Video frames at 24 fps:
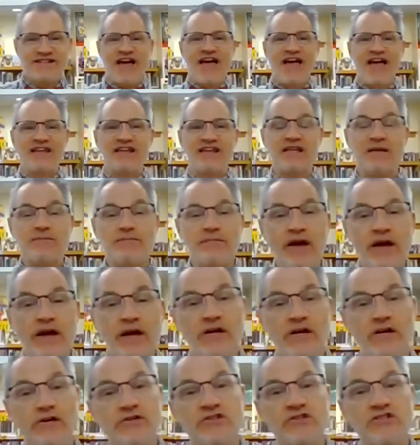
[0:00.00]
Teddy
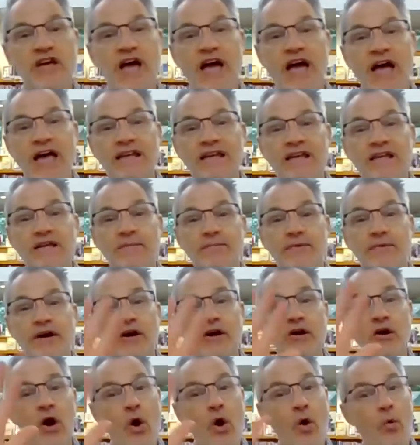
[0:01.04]
bear, teddy
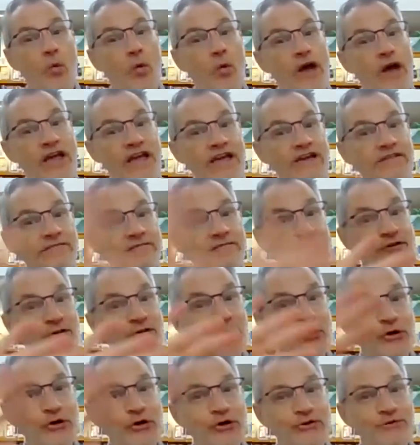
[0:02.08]
bear, wave
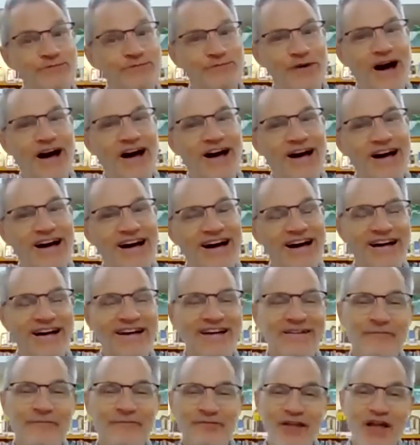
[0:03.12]

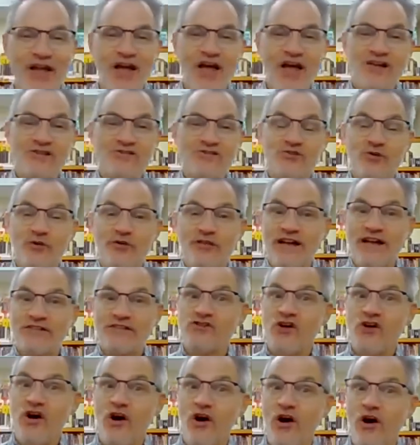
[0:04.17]
goodbye. So
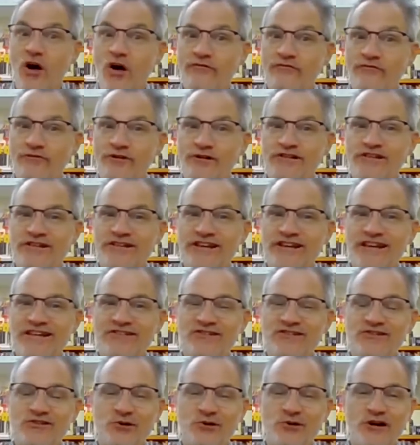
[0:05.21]
that's all for
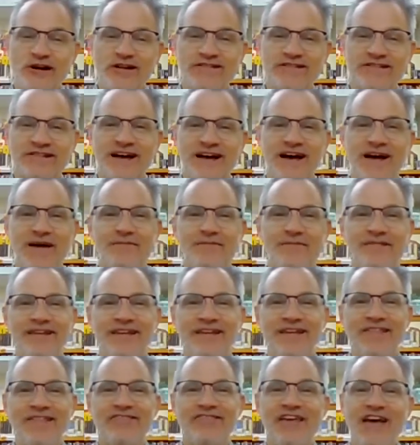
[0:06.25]
today's story time.
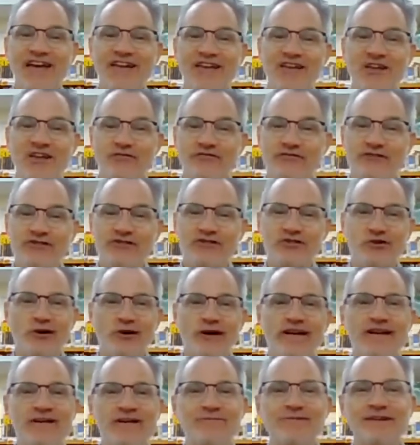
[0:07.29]
Thank you for
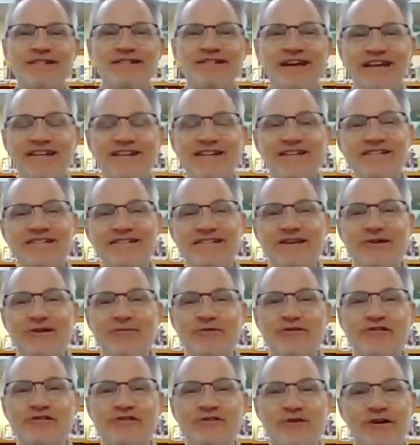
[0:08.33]
joining me, ladies. It
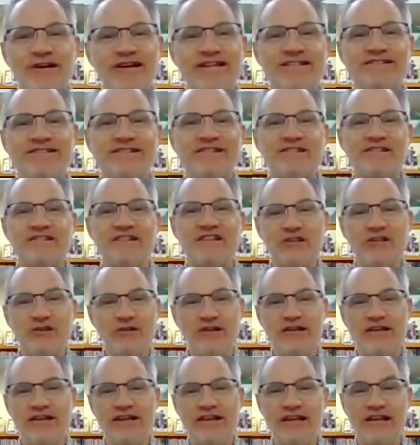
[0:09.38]
was great to see
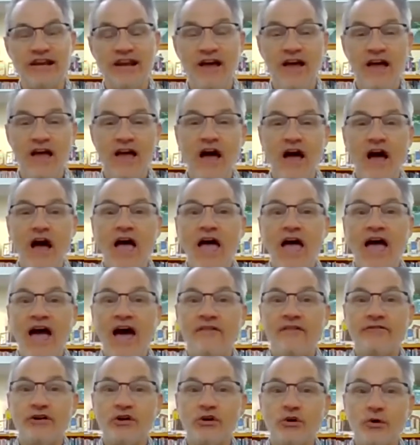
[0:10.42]
you again.
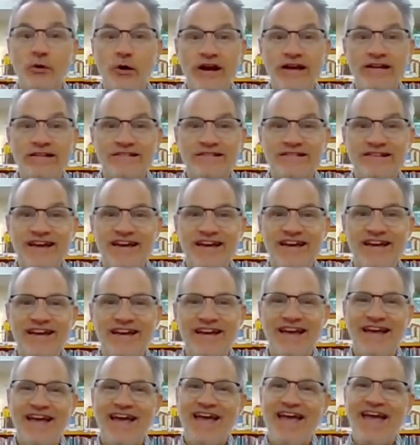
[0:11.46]
Have a great day
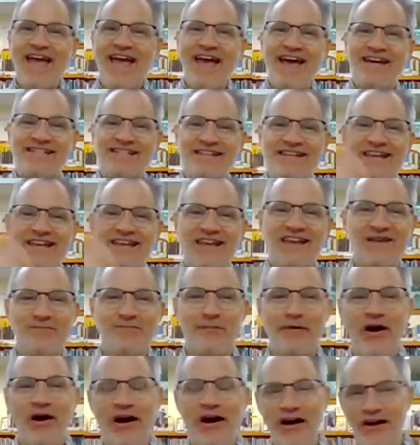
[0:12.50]
and
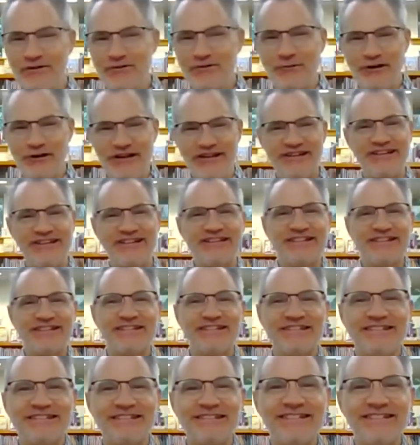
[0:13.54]
keep on reading.